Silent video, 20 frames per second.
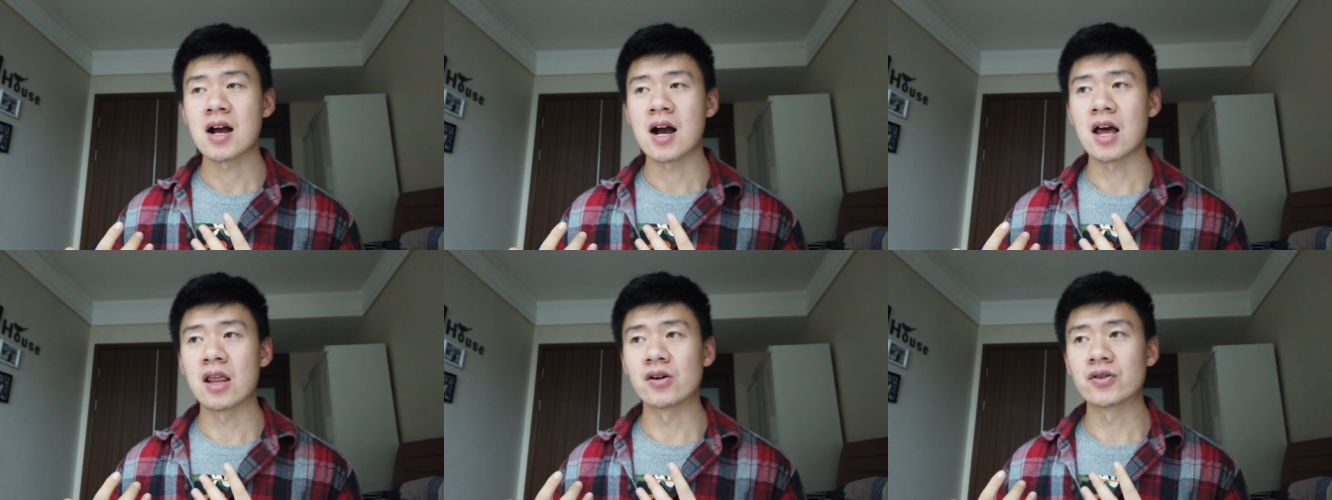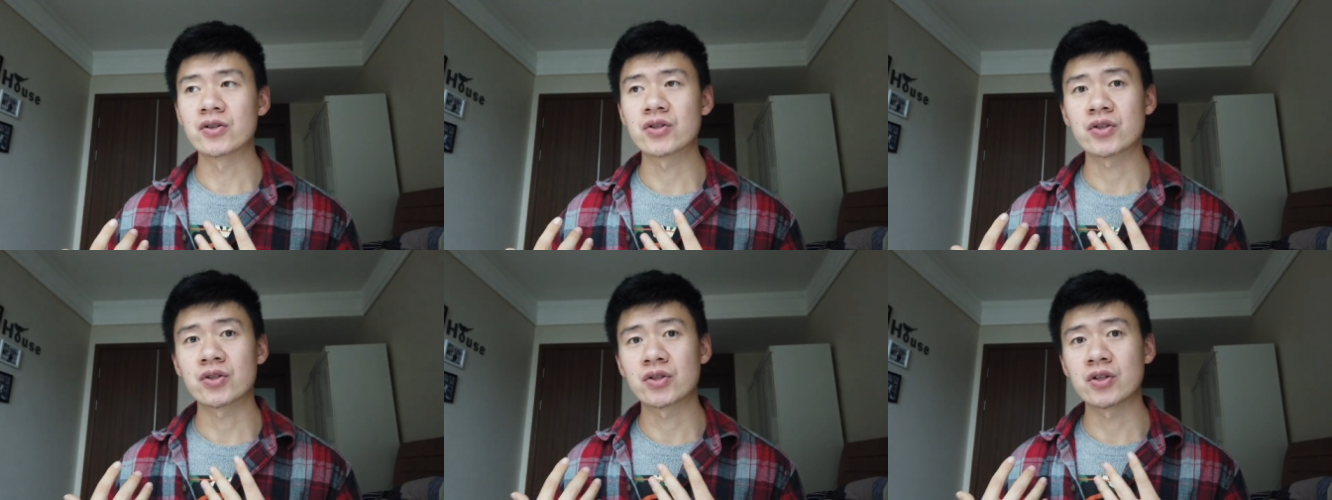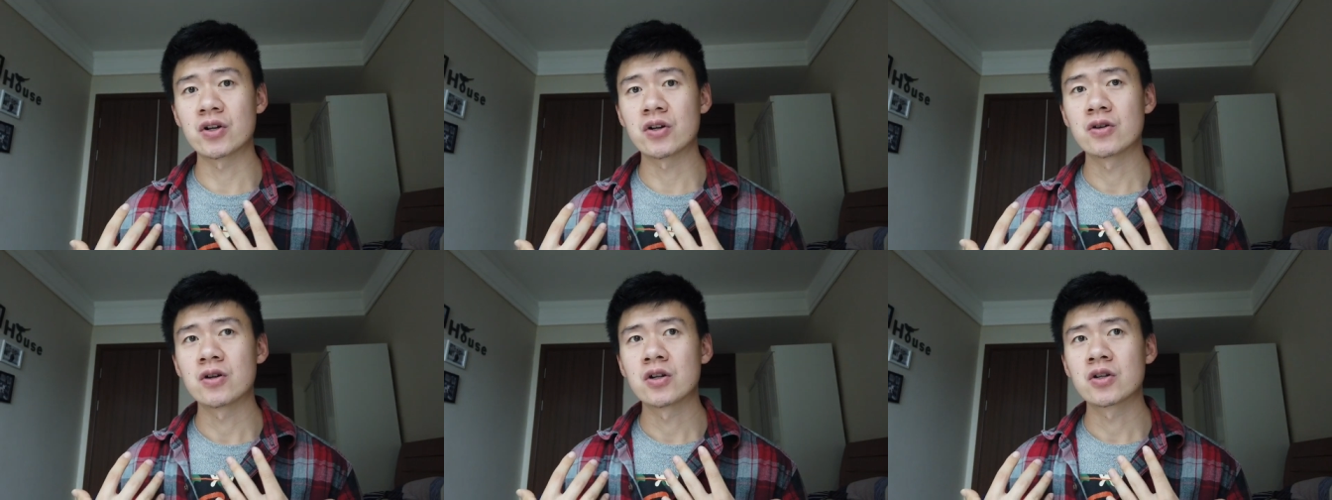and
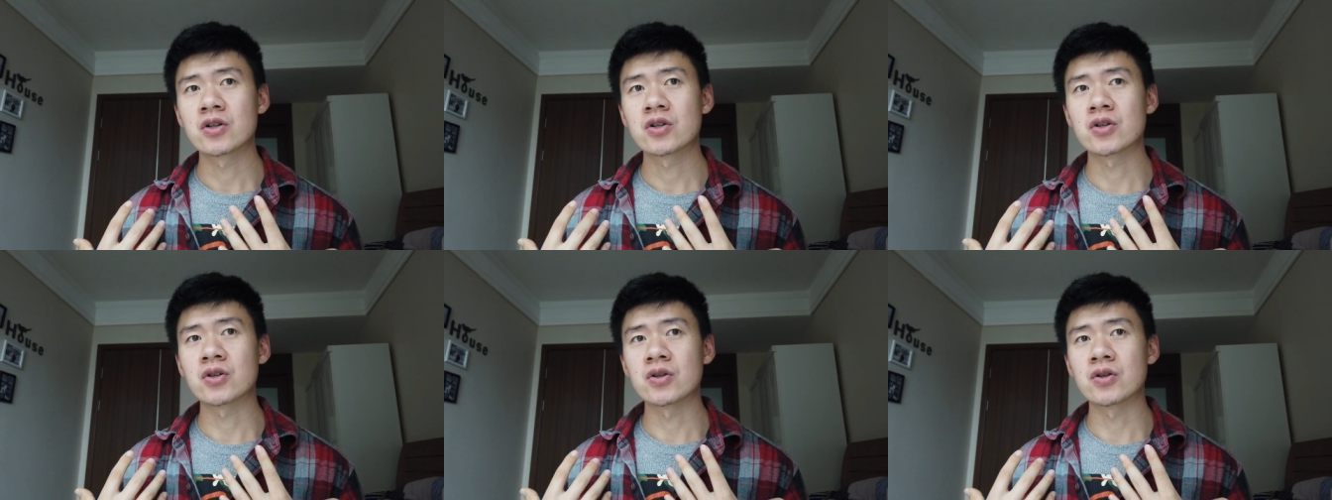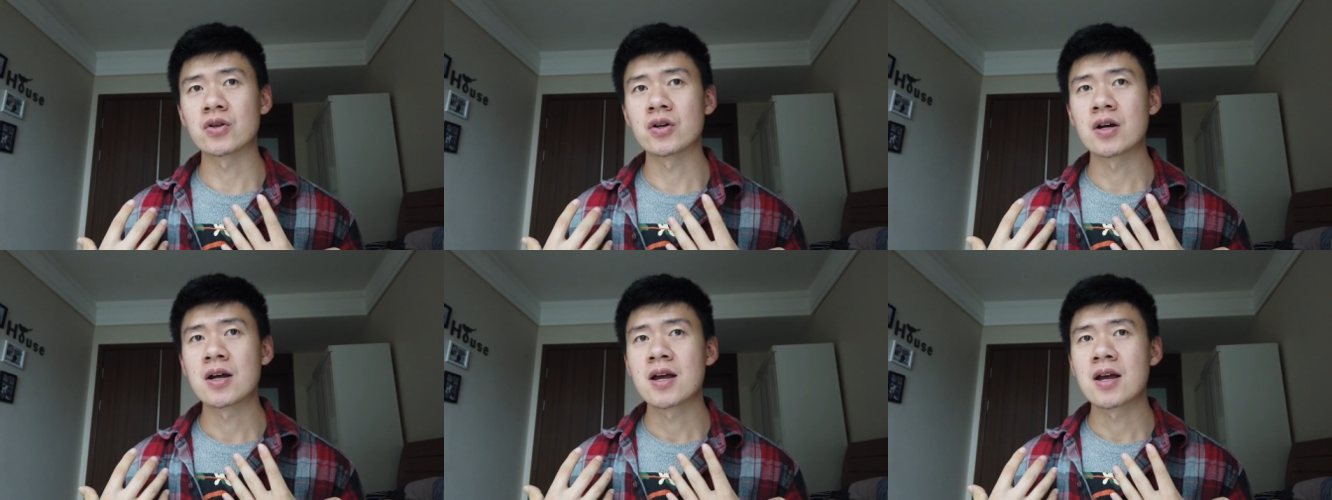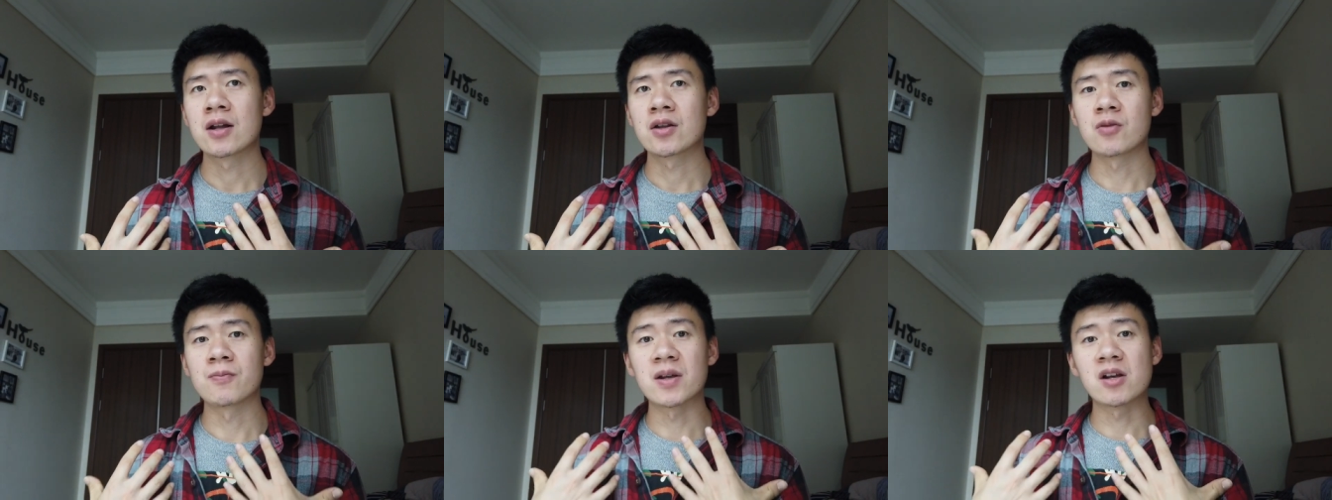also to
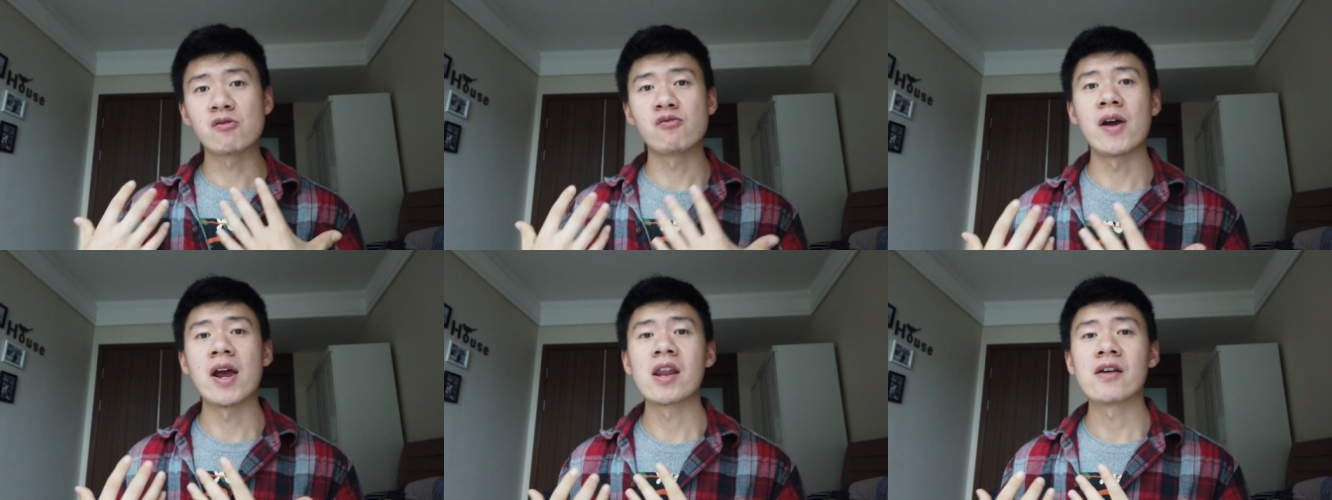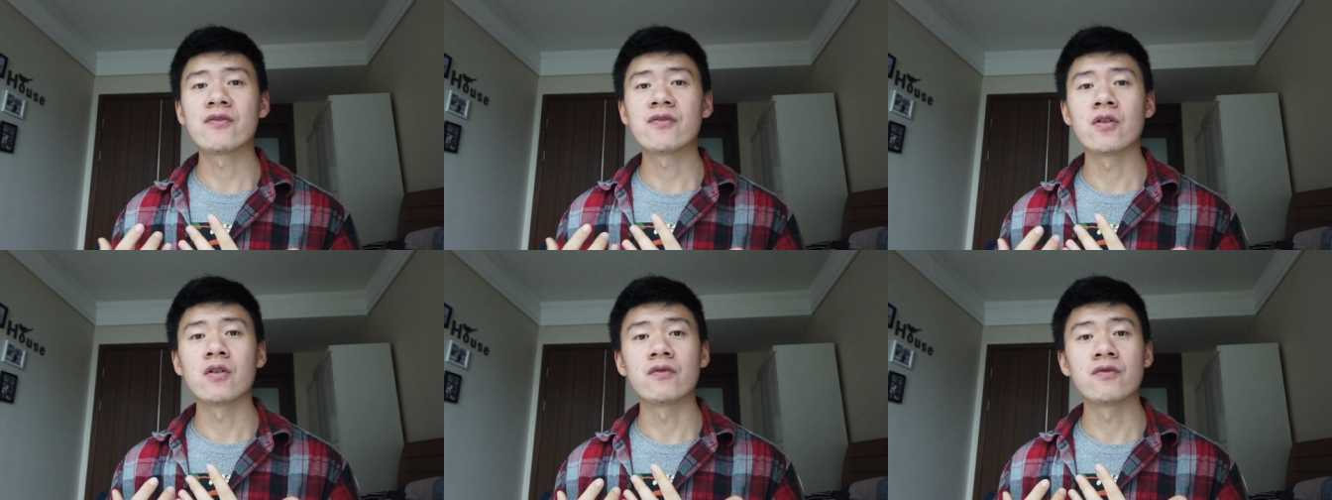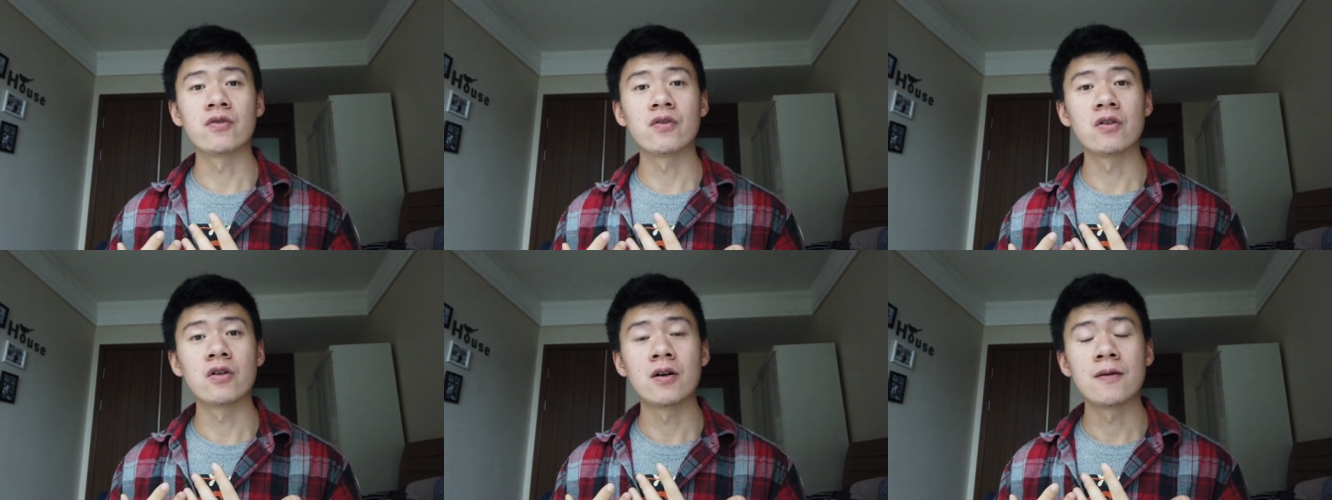to be grateful
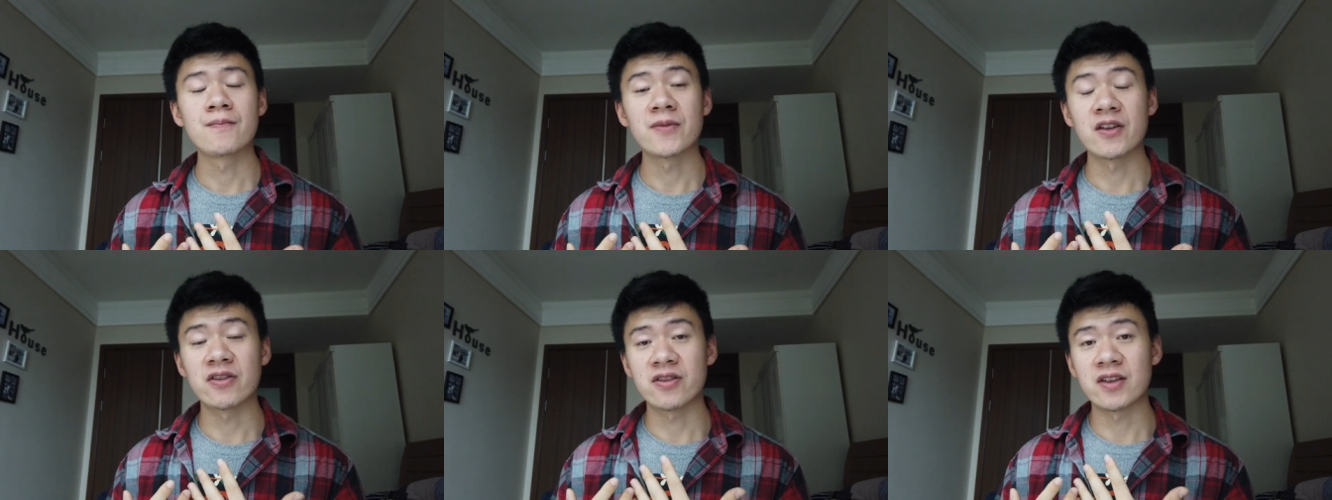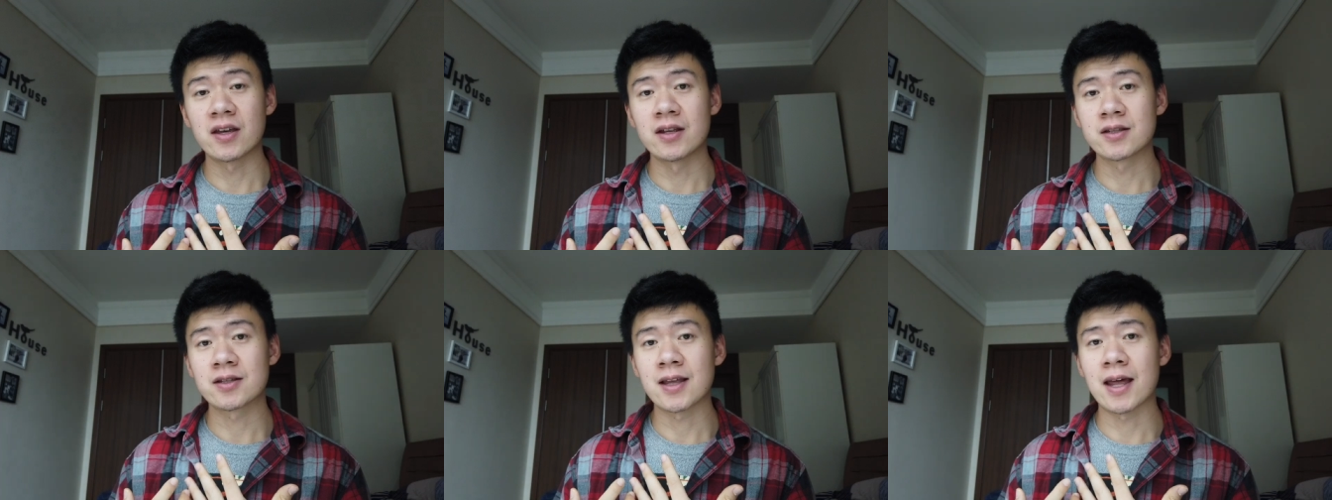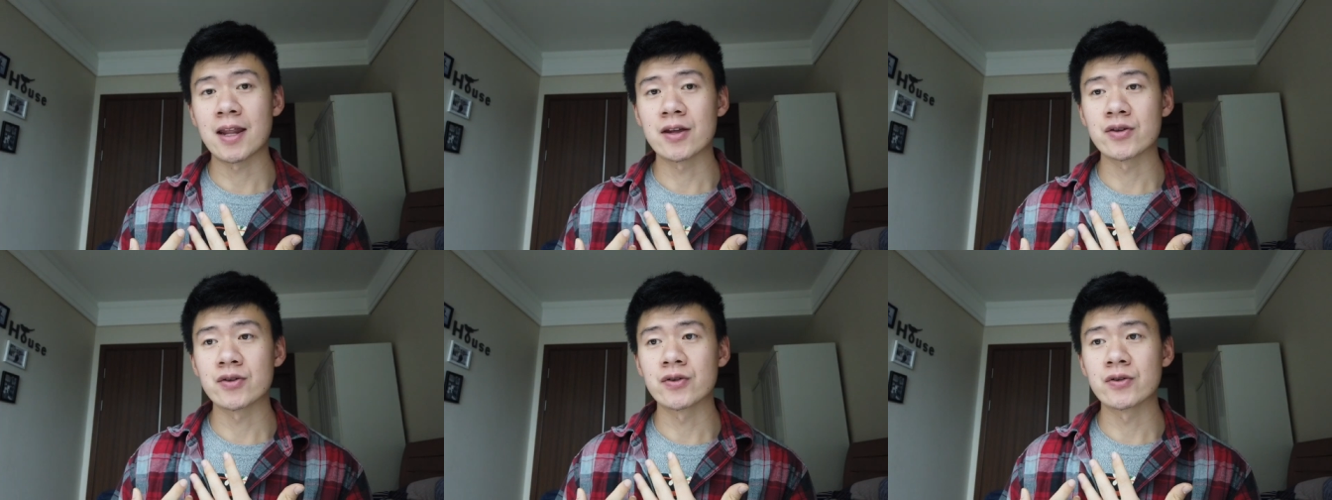for the things
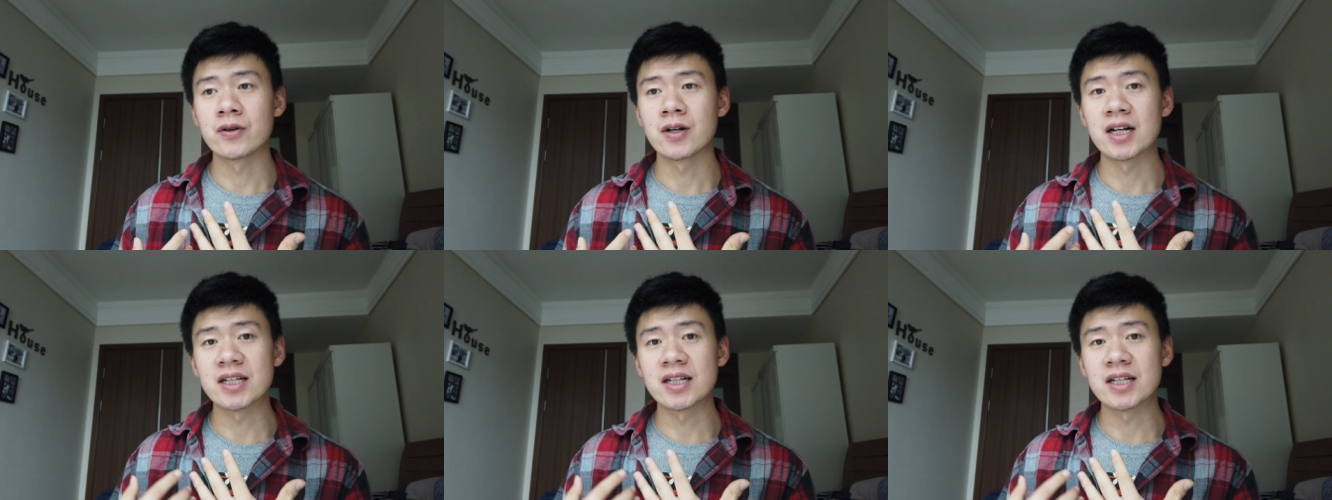that you